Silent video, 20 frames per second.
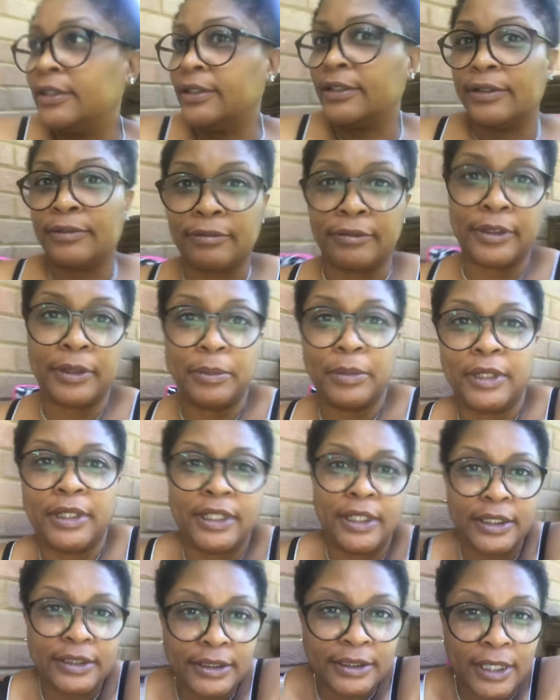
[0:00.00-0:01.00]

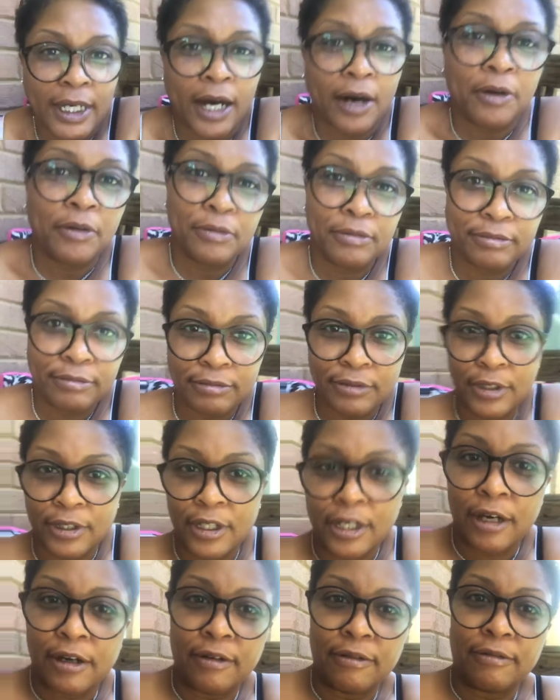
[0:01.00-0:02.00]
reminisce, talk, you
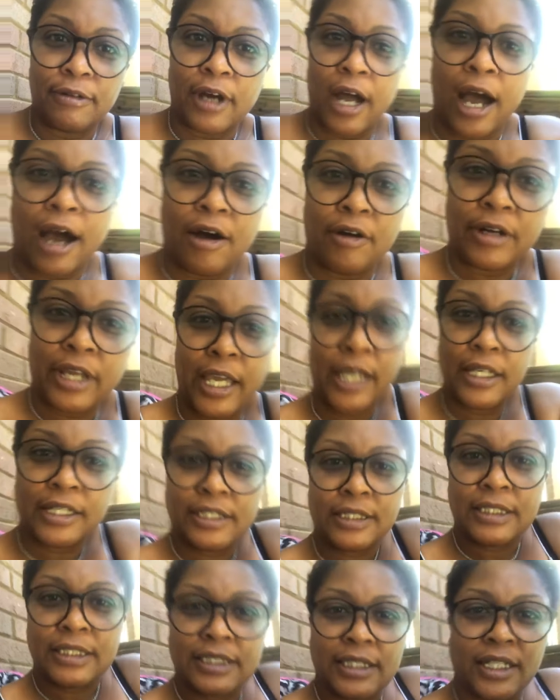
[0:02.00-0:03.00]
know, all that
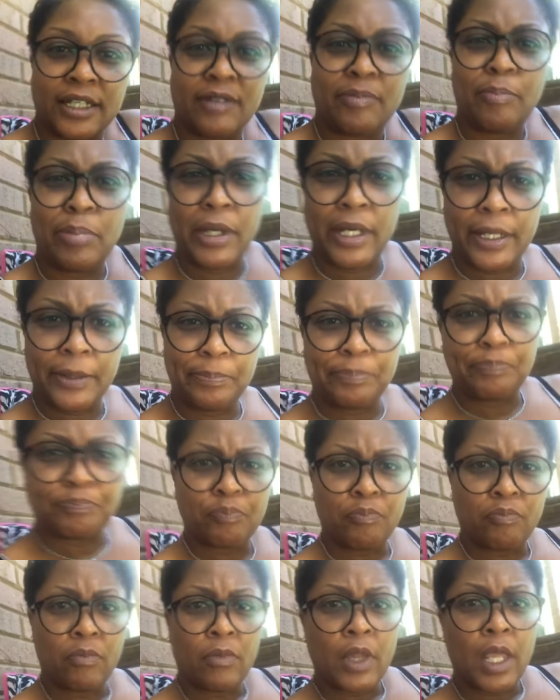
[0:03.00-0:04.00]
good stuff. But
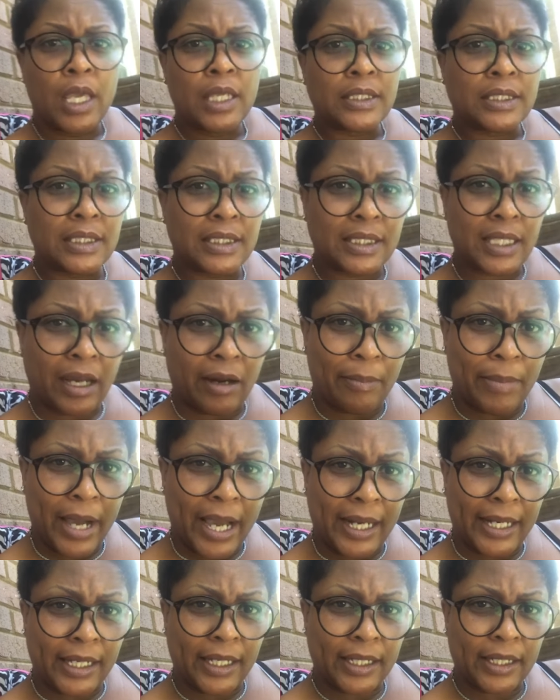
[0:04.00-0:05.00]
since
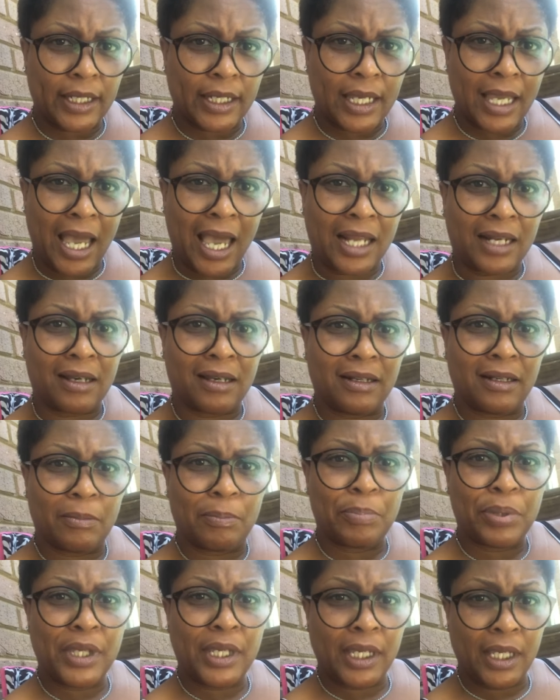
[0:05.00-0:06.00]
everybody got an
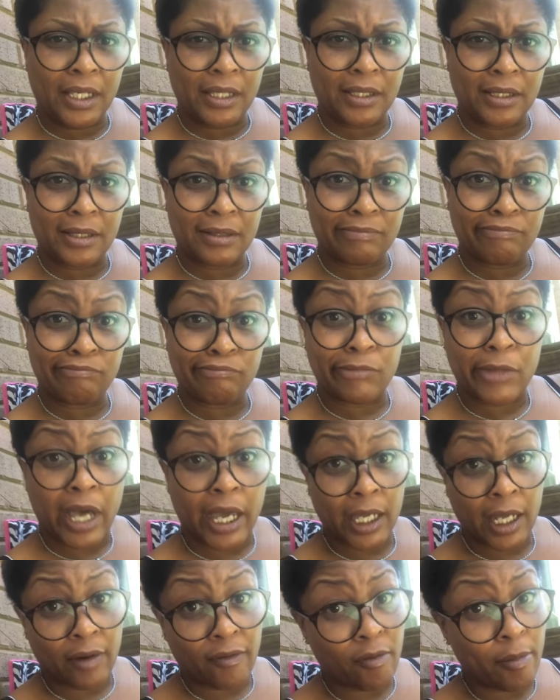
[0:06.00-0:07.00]
opinion,
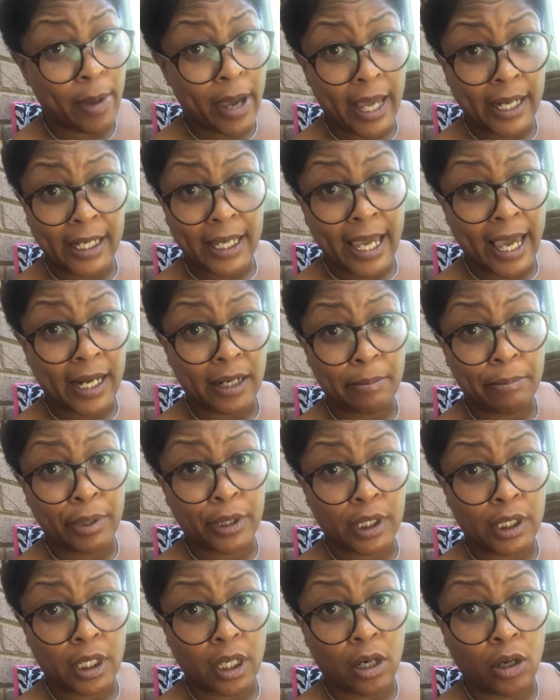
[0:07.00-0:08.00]
like everybody got a
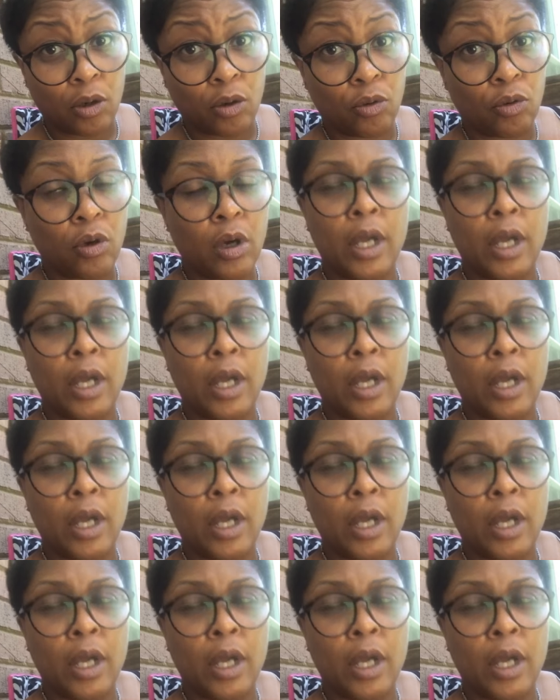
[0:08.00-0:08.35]
butthole,